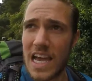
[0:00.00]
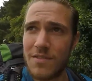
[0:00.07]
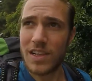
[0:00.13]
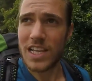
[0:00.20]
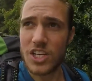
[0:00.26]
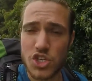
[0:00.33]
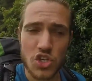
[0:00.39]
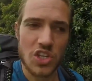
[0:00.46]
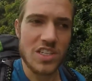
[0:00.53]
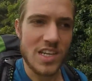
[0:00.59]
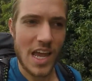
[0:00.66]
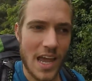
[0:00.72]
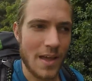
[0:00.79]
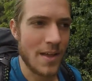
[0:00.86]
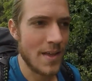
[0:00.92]
I have a leisurely
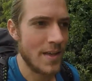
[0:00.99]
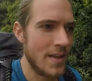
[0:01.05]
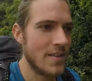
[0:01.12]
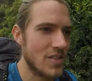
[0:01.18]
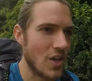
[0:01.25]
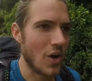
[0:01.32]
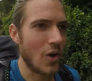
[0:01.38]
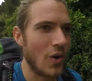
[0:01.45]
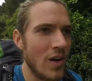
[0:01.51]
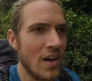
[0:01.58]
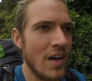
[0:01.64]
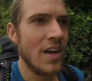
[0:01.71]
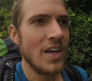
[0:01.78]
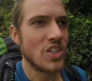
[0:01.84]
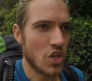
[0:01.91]
day. So
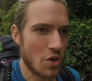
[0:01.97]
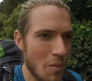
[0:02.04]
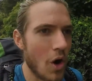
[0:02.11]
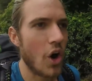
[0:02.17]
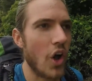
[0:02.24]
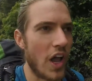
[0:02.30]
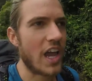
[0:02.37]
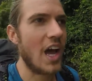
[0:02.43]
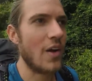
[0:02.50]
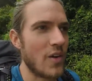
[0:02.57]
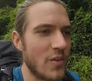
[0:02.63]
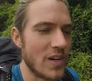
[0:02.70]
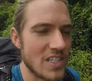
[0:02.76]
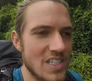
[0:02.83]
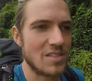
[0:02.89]
tomorrow I kind
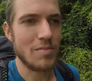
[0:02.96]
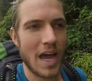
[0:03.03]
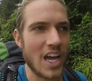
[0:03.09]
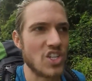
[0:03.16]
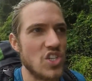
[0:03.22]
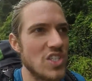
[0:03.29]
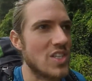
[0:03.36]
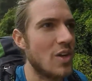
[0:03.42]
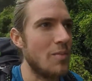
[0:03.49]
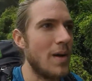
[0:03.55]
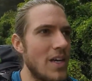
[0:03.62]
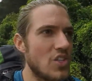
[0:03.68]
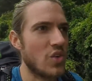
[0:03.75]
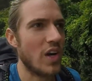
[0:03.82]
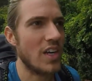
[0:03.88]
of want to smash it, so I
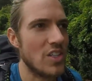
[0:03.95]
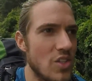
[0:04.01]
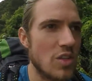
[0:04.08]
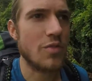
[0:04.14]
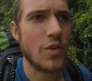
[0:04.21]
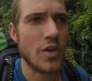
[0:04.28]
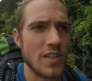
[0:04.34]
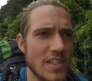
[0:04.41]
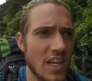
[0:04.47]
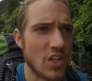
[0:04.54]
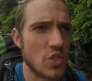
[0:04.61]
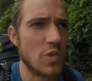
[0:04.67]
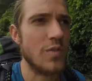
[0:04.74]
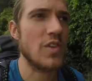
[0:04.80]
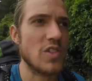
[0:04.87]
might try and do the
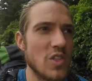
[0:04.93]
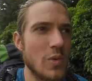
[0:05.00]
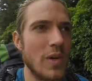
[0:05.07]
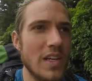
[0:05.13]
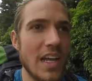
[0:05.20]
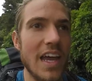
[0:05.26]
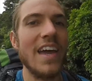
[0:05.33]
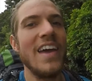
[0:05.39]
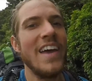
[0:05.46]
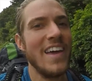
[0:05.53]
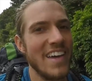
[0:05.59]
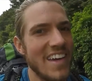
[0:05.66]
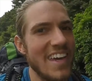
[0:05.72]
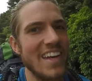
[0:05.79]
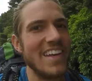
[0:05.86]
42nd Traverse in one day.
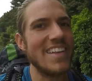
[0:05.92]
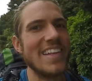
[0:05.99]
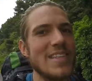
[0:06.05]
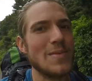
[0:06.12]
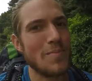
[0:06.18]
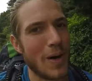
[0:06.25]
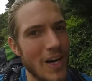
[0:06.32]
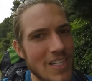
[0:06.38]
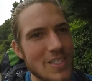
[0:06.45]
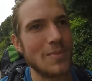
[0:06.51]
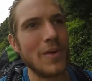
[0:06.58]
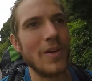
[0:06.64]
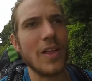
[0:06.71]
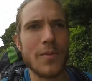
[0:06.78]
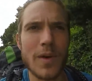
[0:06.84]
Kidding, that's
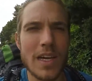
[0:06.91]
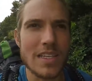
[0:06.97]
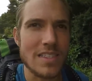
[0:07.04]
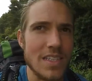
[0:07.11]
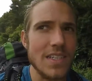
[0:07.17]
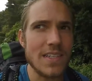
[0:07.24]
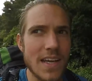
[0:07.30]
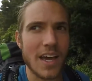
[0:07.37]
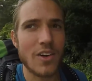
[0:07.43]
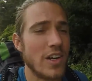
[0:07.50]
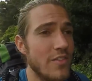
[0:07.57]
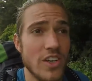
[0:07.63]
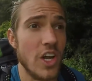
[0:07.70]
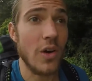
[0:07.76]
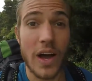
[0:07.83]
impossible. Wait, is it? I don't
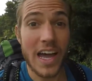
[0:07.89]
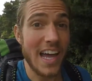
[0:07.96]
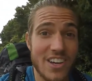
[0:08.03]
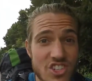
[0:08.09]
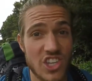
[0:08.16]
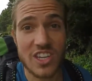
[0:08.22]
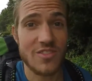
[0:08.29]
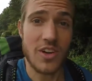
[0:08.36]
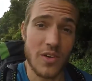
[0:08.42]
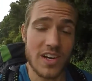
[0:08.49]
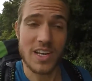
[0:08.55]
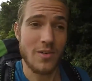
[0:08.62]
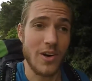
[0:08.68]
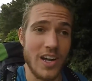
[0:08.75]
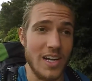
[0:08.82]
even know. I actually have no
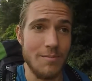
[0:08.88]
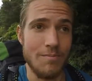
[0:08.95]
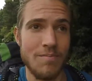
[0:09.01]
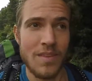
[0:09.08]
idea where I am.